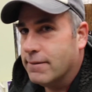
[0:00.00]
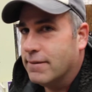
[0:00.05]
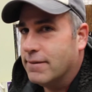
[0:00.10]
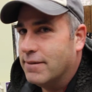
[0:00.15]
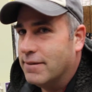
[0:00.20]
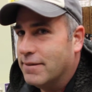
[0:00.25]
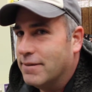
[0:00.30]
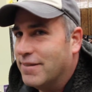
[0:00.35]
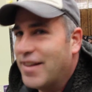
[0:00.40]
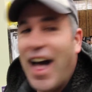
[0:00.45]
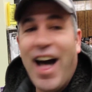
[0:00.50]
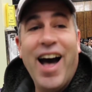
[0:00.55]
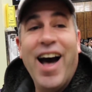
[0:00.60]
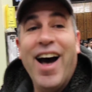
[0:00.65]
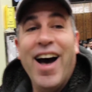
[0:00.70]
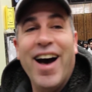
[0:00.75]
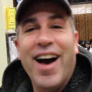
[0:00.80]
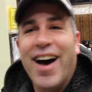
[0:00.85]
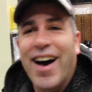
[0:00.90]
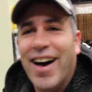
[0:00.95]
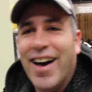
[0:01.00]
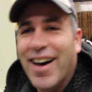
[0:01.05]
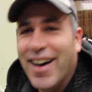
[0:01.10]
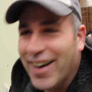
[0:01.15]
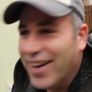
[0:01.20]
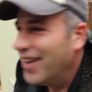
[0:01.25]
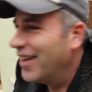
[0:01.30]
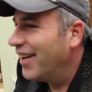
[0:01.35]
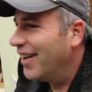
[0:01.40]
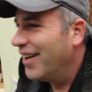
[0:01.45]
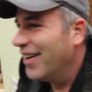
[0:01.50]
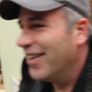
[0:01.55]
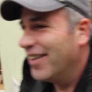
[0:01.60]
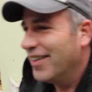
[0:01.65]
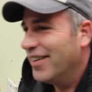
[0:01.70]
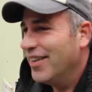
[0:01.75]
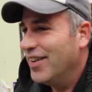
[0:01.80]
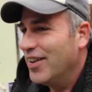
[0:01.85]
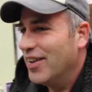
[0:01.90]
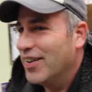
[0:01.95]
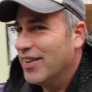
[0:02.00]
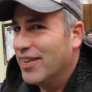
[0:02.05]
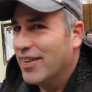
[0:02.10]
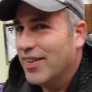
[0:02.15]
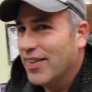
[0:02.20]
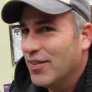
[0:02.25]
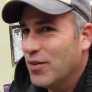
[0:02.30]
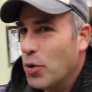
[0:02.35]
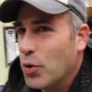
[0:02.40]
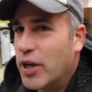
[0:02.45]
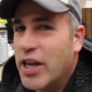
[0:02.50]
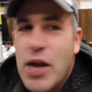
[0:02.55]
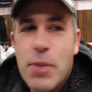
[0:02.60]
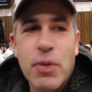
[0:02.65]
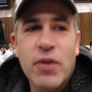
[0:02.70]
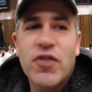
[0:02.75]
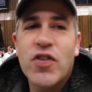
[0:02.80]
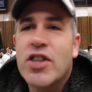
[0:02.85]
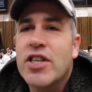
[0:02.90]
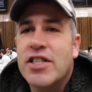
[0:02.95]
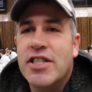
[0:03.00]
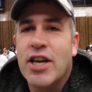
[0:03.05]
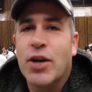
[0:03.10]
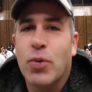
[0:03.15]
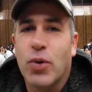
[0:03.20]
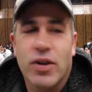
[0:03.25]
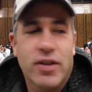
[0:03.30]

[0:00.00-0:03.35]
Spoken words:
But we'll keep it for the sequel.